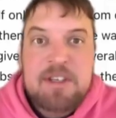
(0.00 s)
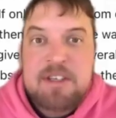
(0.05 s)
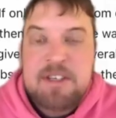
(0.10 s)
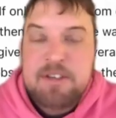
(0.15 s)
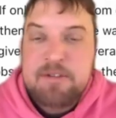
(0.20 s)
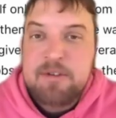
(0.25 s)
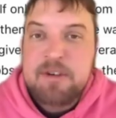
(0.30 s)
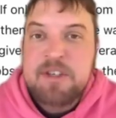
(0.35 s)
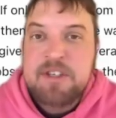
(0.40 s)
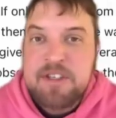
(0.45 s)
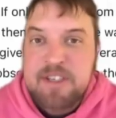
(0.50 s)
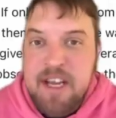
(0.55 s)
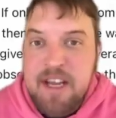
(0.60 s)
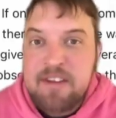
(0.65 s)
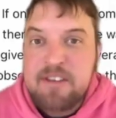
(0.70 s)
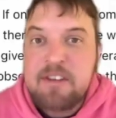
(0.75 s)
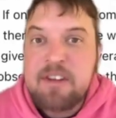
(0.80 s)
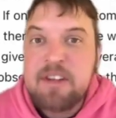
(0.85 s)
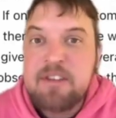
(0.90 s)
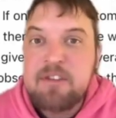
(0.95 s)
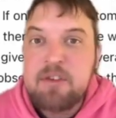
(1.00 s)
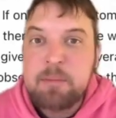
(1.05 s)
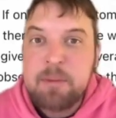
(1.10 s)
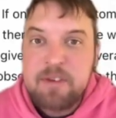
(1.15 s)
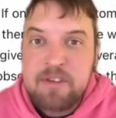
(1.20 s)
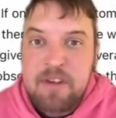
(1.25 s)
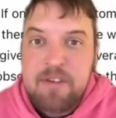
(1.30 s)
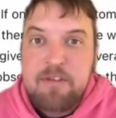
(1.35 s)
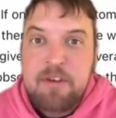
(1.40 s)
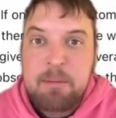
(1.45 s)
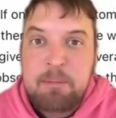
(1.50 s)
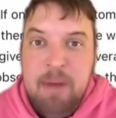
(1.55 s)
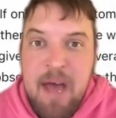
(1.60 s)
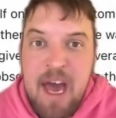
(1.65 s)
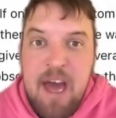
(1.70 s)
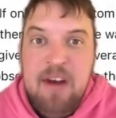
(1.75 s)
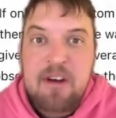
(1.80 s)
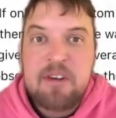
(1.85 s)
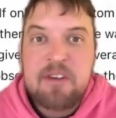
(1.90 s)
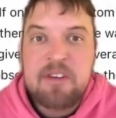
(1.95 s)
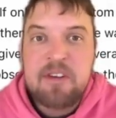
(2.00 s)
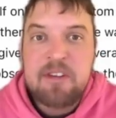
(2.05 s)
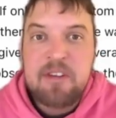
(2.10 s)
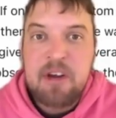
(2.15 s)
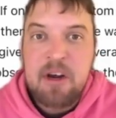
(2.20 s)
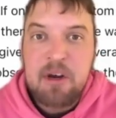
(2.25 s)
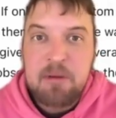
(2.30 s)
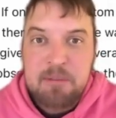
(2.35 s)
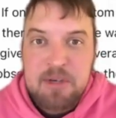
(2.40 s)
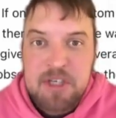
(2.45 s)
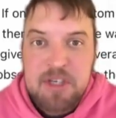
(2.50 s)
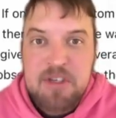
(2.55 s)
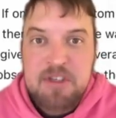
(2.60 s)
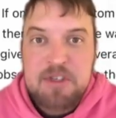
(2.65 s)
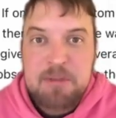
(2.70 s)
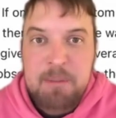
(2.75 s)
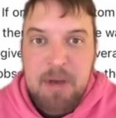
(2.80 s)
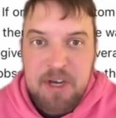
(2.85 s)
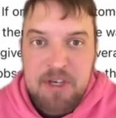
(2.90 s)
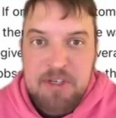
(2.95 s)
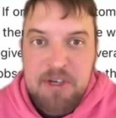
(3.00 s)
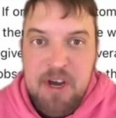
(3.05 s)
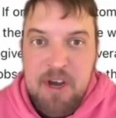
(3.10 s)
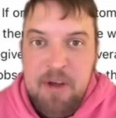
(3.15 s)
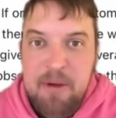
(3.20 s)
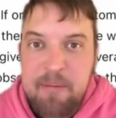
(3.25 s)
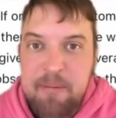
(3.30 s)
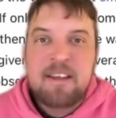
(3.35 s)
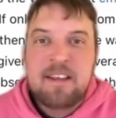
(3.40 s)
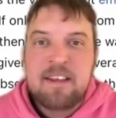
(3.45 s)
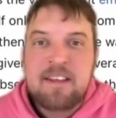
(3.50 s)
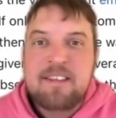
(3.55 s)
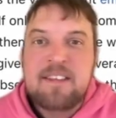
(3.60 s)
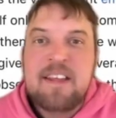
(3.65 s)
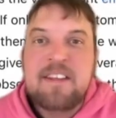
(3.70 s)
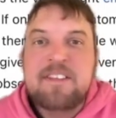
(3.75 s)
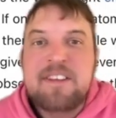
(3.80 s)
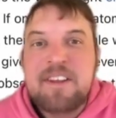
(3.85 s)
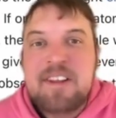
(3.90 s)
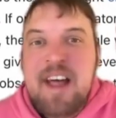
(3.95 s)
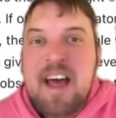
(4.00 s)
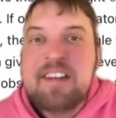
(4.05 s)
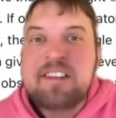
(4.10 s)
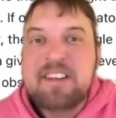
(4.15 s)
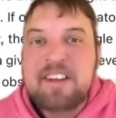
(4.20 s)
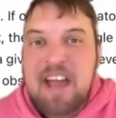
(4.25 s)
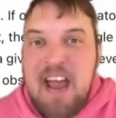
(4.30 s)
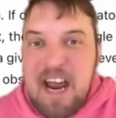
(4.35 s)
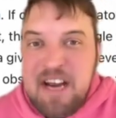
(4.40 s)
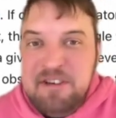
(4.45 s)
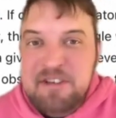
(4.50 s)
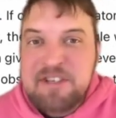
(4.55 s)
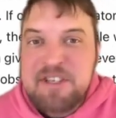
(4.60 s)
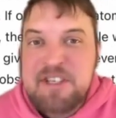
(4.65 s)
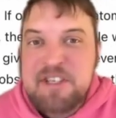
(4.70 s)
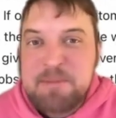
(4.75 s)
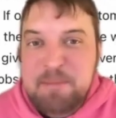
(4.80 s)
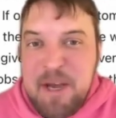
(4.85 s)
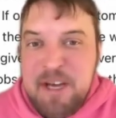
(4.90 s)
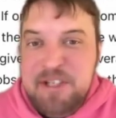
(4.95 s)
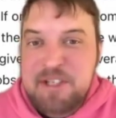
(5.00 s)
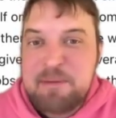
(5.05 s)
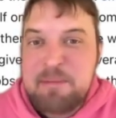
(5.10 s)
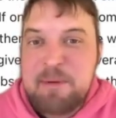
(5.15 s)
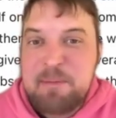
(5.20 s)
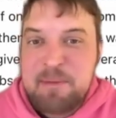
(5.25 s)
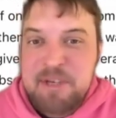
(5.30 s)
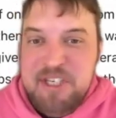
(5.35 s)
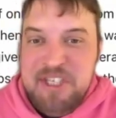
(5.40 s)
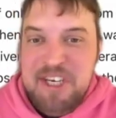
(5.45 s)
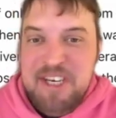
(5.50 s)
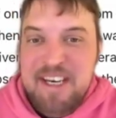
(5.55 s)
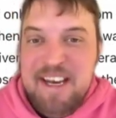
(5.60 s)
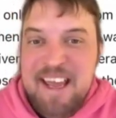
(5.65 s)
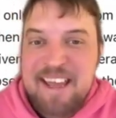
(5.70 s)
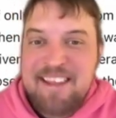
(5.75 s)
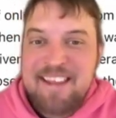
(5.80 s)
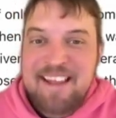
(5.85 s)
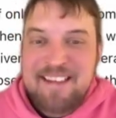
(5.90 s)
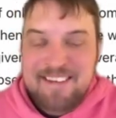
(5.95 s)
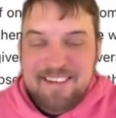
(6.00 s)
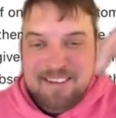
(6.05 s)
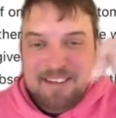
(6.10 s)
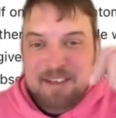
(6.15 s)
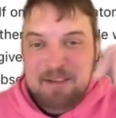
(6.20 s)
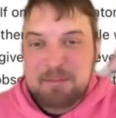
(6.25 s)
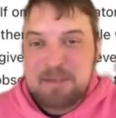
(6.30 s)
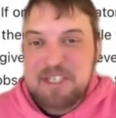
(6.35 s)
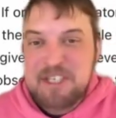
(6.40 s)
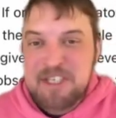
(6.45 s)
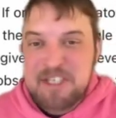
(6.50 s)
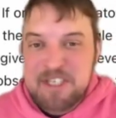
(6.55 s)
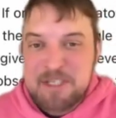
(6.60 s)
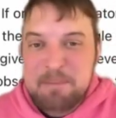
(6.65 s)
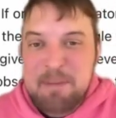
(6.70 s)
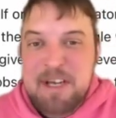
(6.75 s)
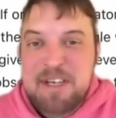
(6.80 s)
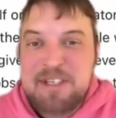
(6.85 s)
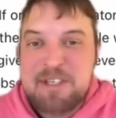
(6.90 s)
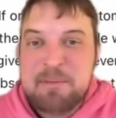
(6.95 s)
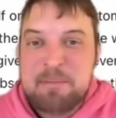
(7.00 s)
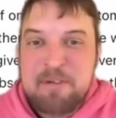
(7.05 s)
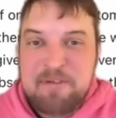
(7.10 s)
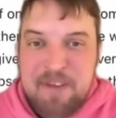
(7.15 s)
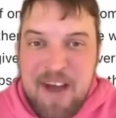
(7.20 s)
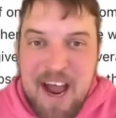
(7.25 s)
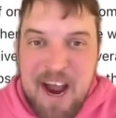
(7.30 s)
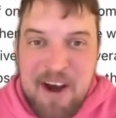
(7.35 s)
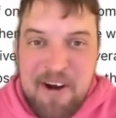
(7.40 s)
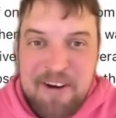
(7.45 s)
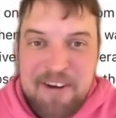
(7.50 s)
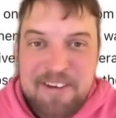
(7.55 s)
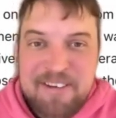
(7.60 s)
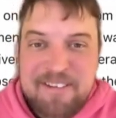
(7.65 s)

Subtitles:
in different states leave specific patterns in their emission spectra. That's a classic hydrogen spectrum emission, and that's an emission spectrum of iron.